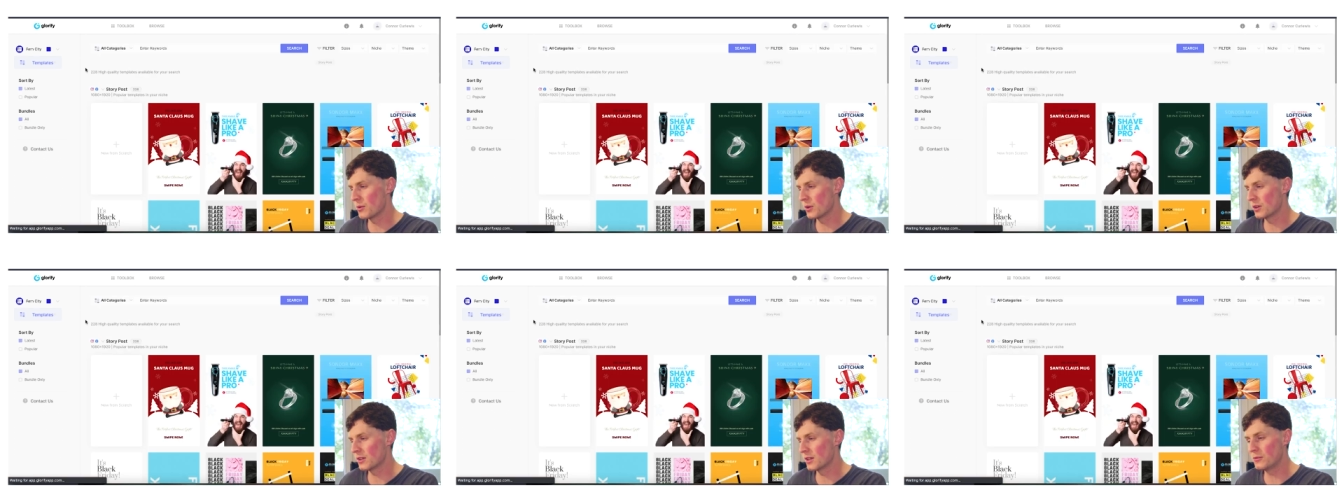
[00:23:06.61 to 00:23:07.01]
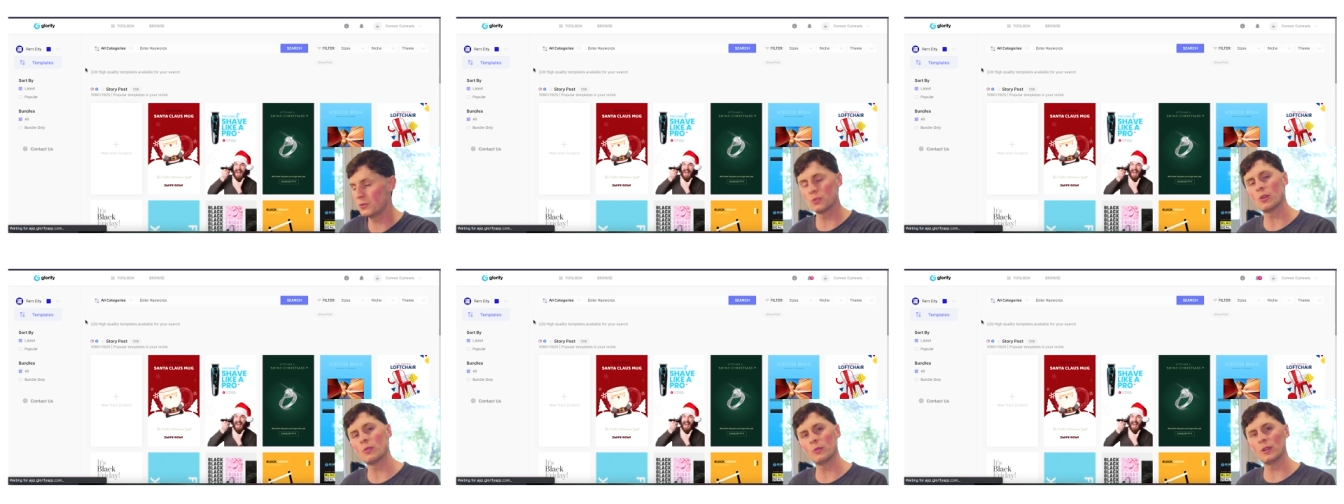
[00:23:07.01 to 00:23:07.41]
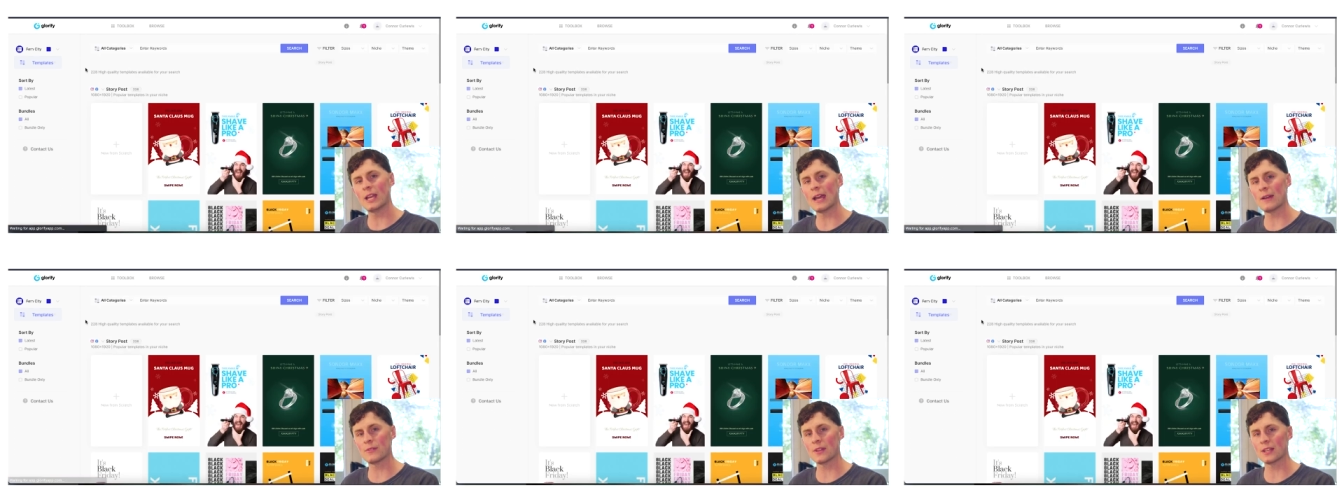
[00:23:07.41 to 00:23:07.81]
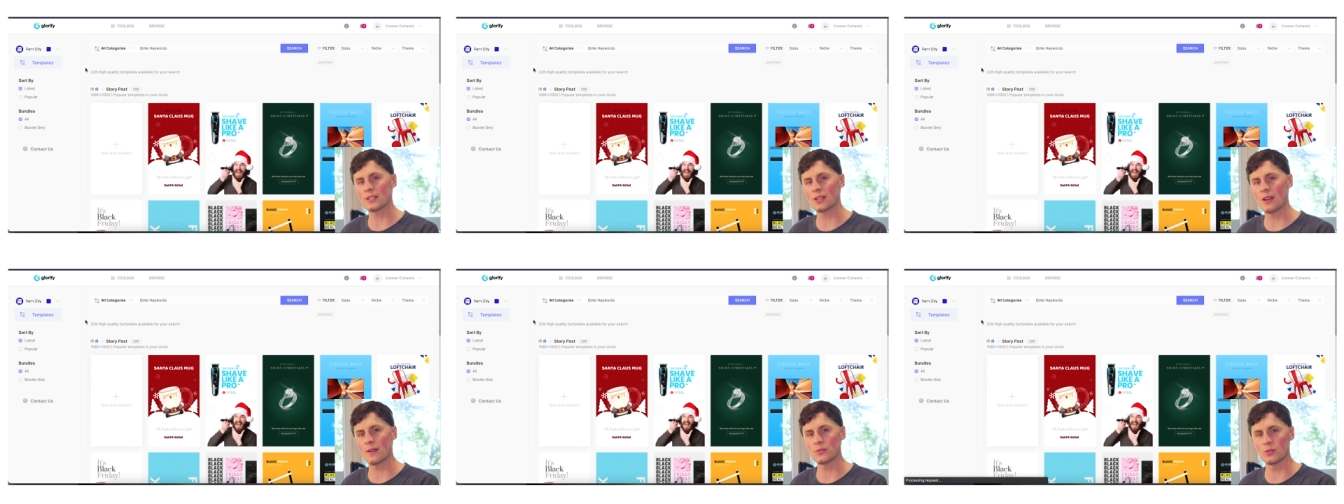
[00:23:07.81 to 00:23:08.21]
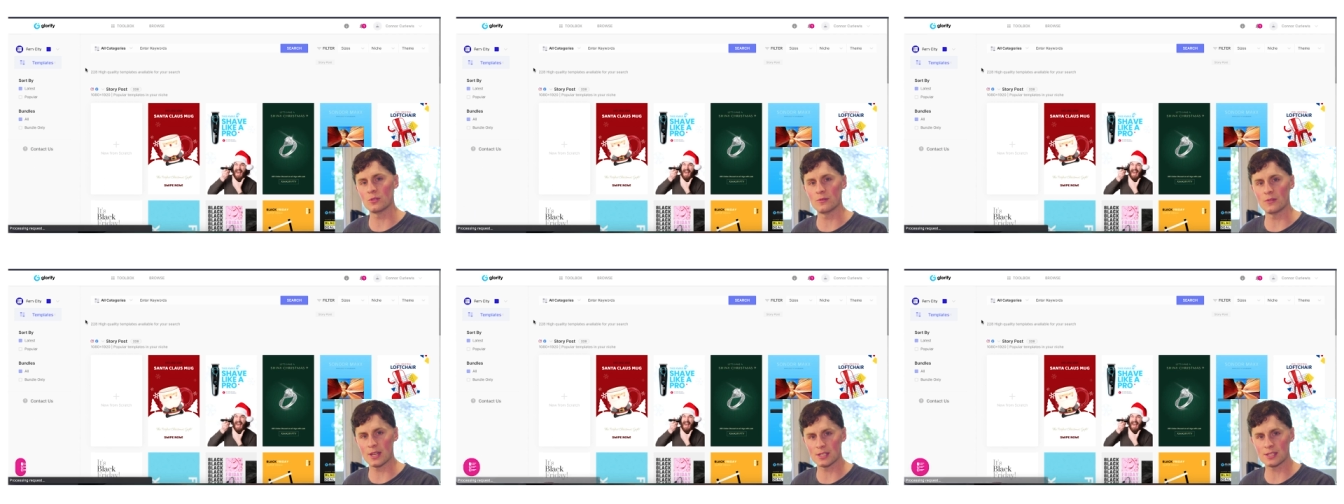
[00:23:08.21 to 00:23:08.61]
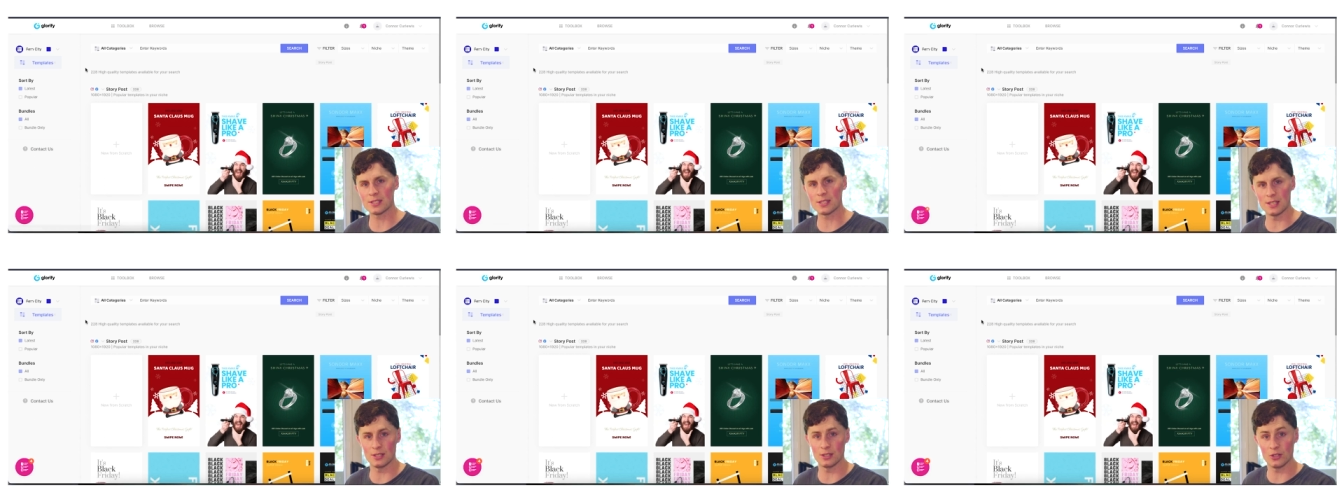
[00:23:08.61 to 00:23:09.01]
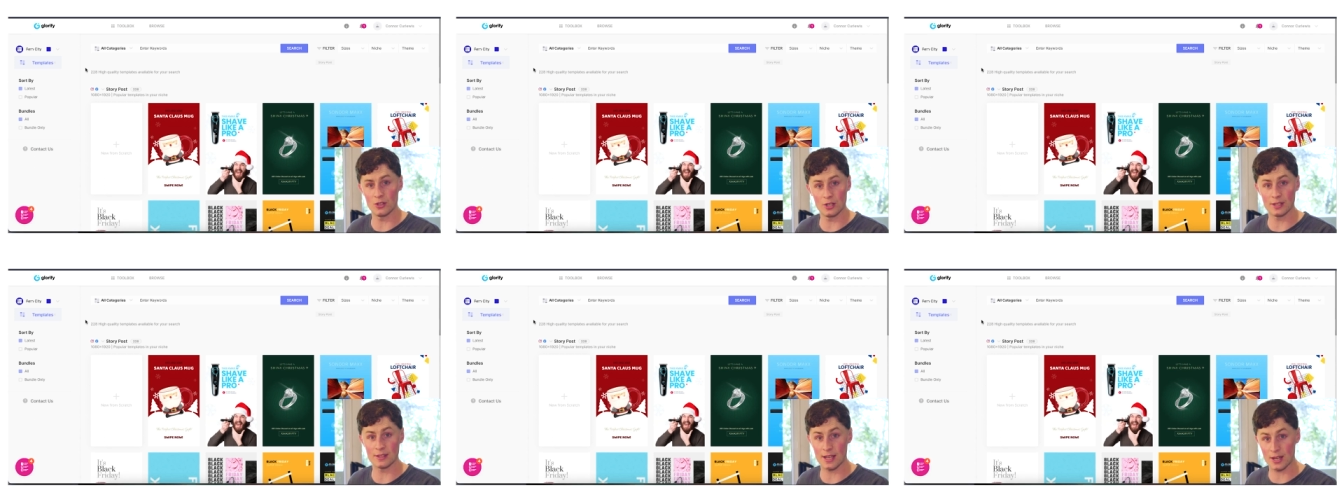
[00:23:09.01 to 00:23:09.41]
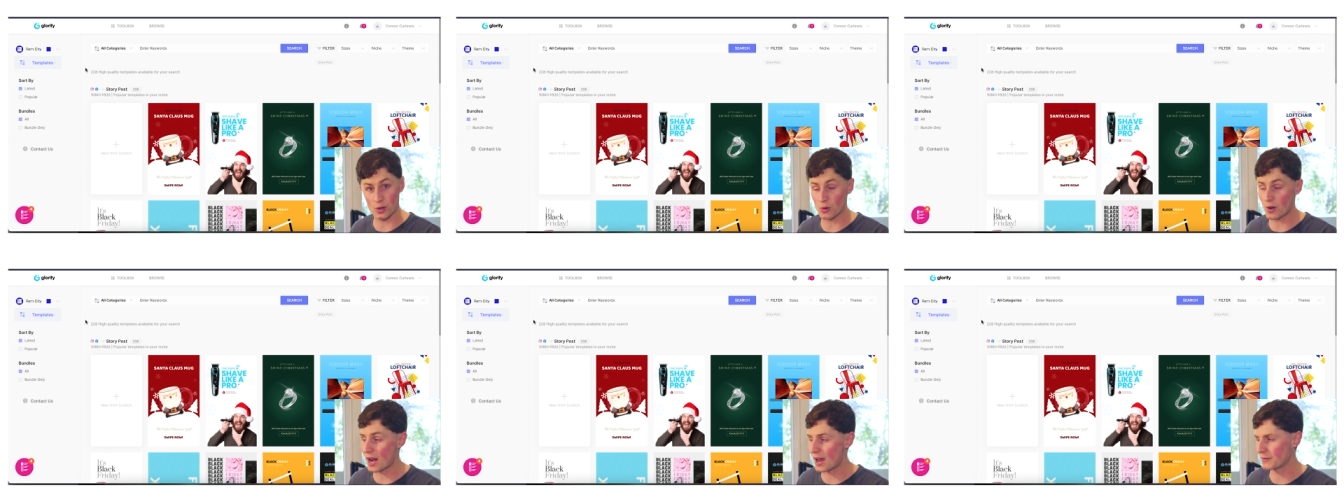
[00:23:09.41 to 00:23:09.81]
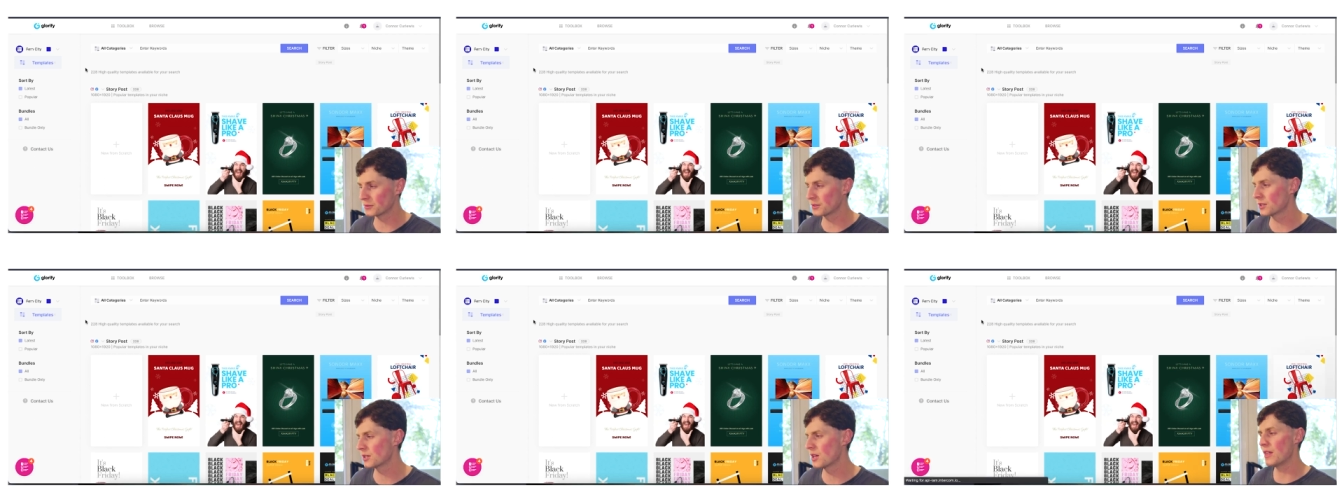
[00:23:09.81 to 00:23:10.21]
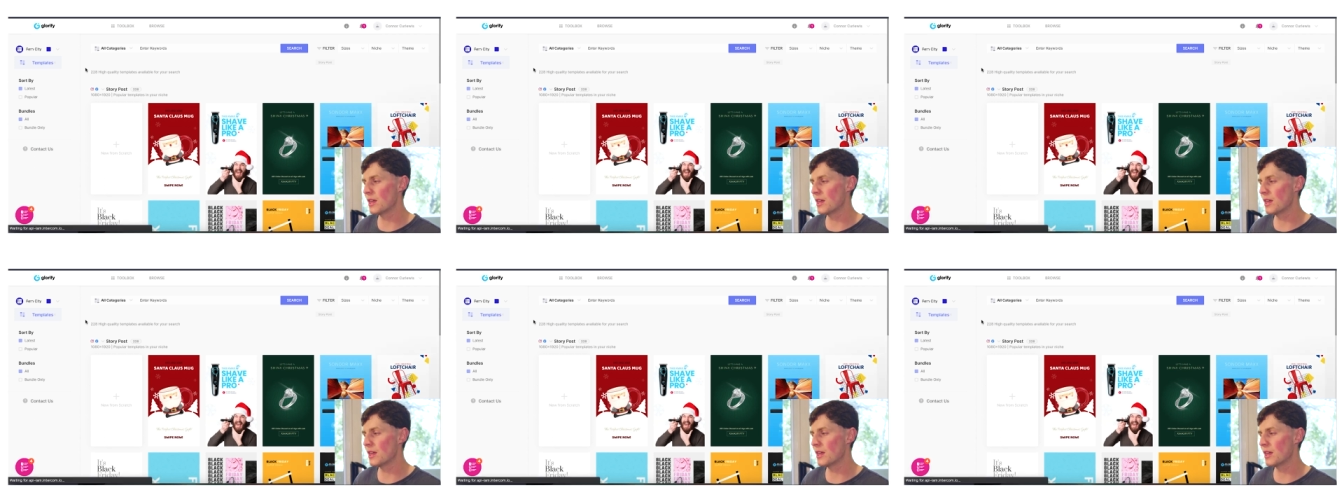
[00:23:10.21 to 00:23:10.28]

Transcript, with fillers: But if you don't really have that time to invest in learning that craft,